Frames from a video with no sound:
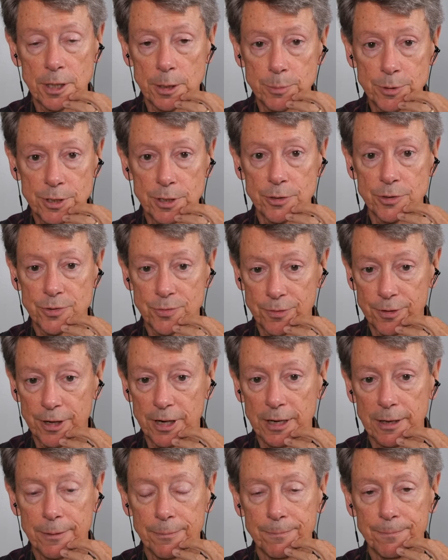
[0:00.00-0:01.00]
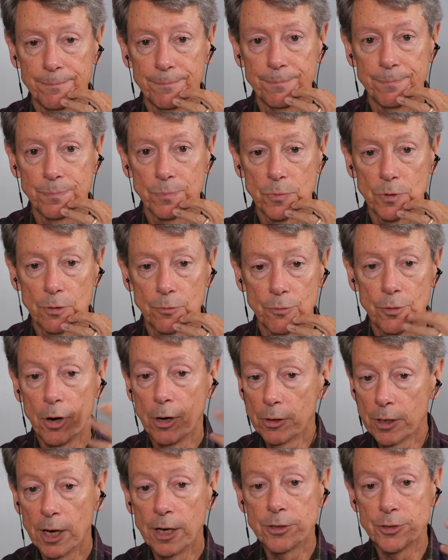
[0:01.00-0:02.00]
substance free for
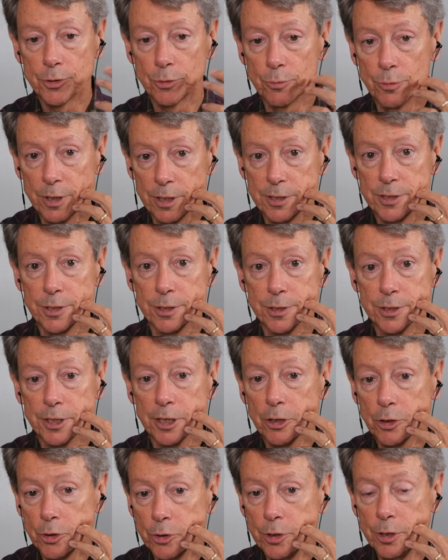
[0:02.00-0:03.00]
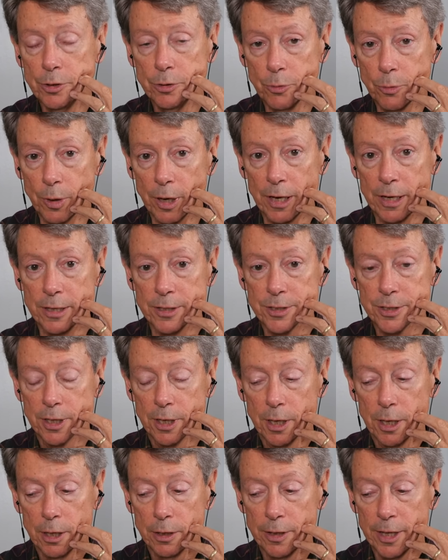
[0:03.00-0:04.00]
all kinds of reasons, including the ways
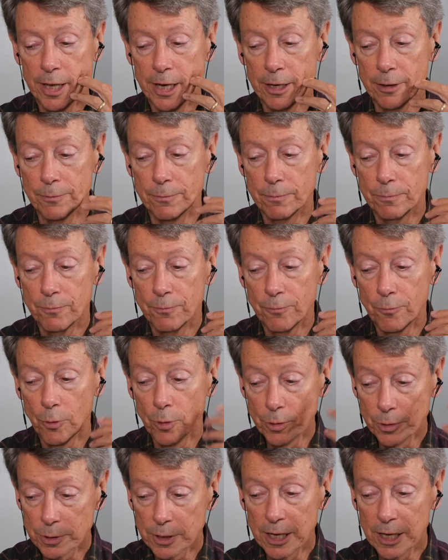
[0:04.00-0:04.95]
that it for,